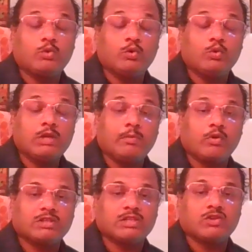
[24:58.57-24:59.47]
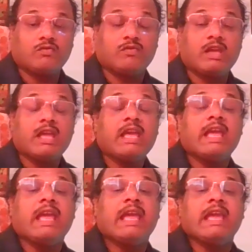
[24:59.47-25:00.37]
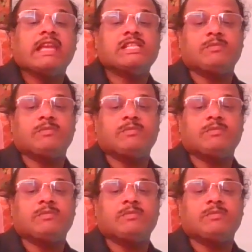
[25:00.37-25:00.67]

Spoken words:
do the process of age